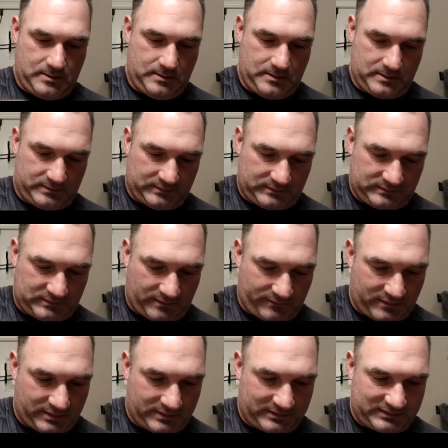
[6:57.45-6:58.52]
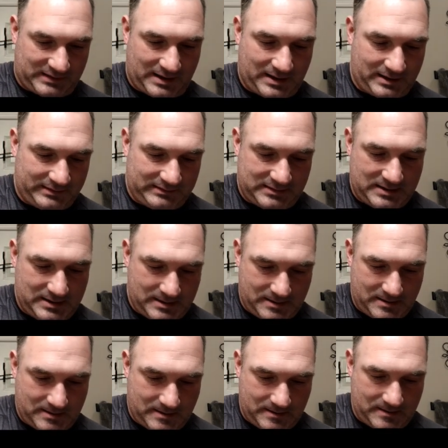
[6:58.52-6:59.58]
Get the stuff on the sides
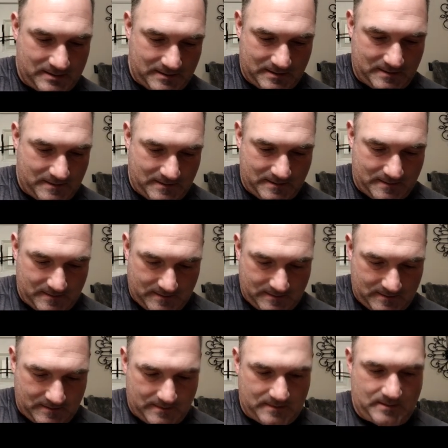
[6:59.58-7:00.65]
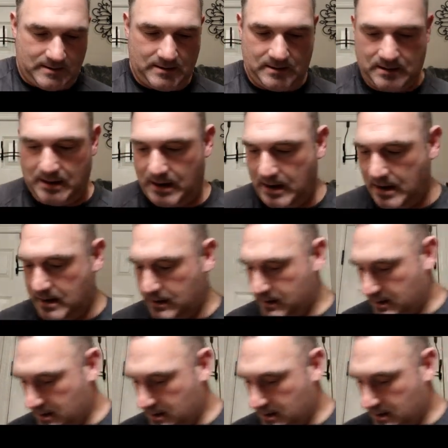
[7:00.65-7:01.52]
here. And